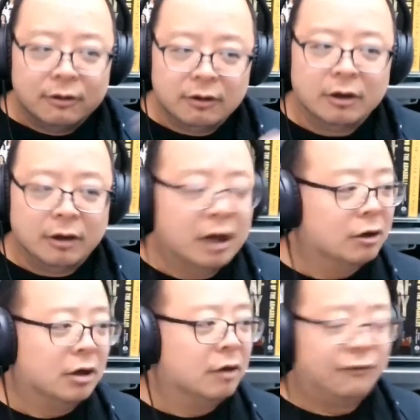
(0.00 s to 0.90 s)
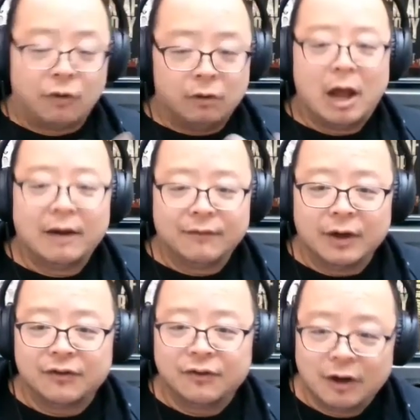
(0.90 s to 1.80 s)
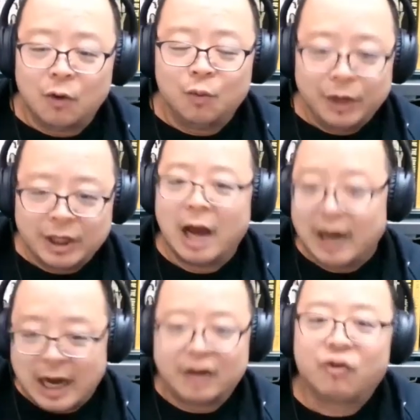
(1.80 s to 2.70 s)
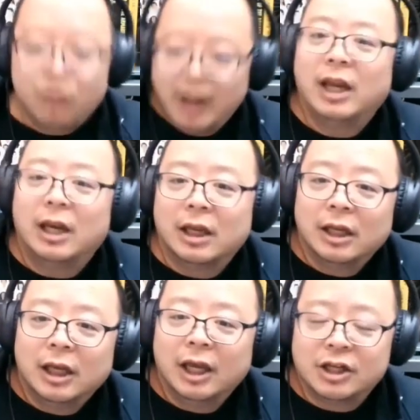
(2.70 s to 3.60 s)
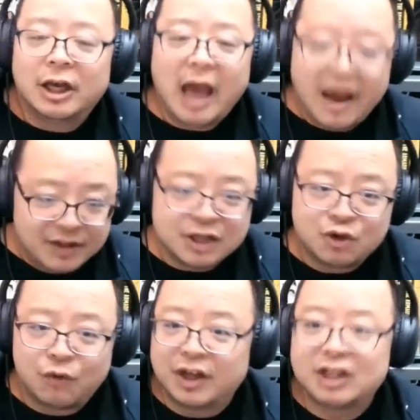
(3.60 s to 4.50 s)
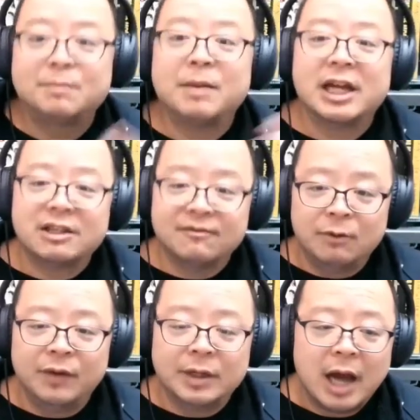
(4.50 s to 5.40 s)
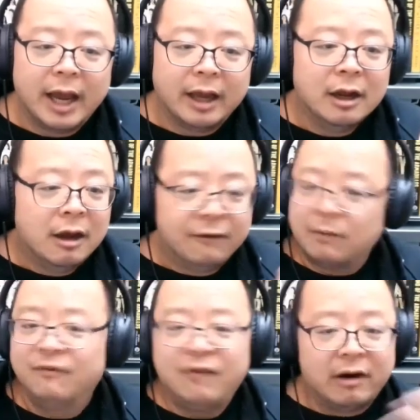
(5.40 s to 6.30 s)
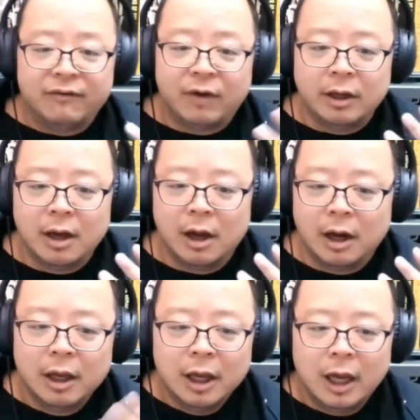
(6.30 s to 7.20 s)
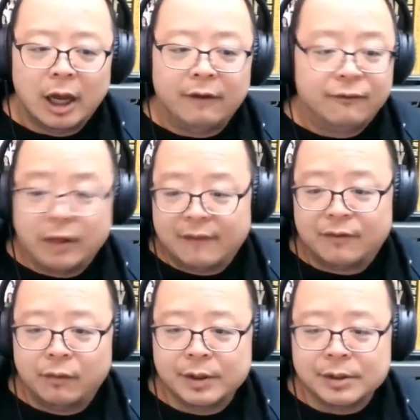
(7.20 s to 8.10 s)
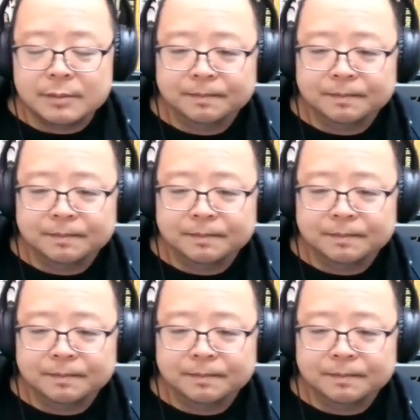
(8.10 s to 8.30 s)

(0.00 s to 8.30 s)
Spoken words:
in for a lot of us, we kind of got trained into having this sort of expansive movie diet from very, very young, for that very reason.